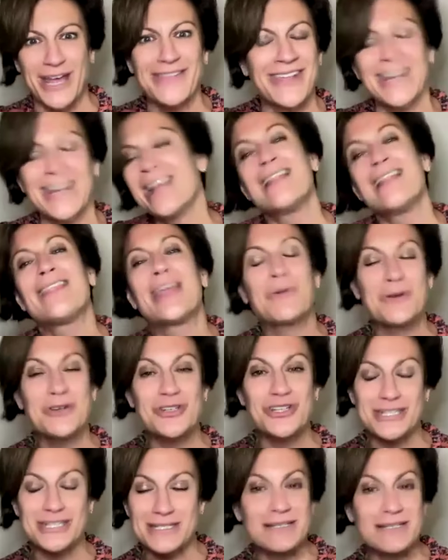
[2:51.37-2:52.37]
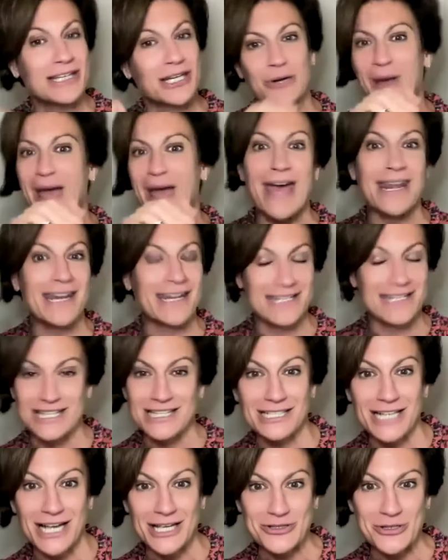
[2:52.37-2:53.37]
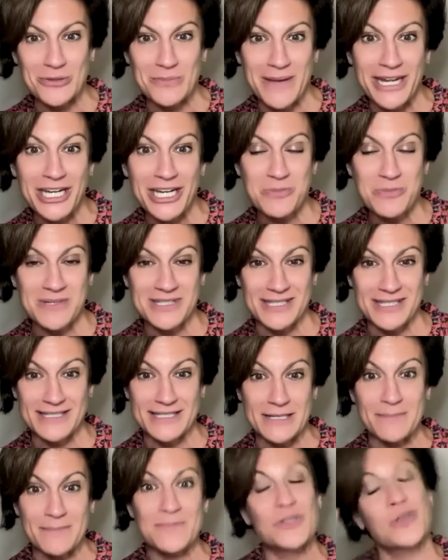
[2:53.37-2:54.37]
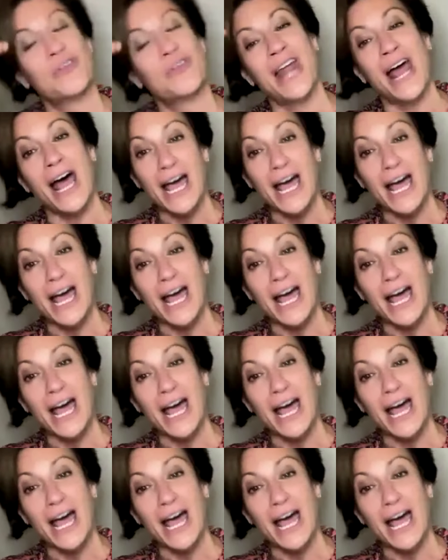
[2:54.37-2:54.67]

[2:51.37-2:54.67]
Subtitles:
And then they would just, add it to the classroom management system so that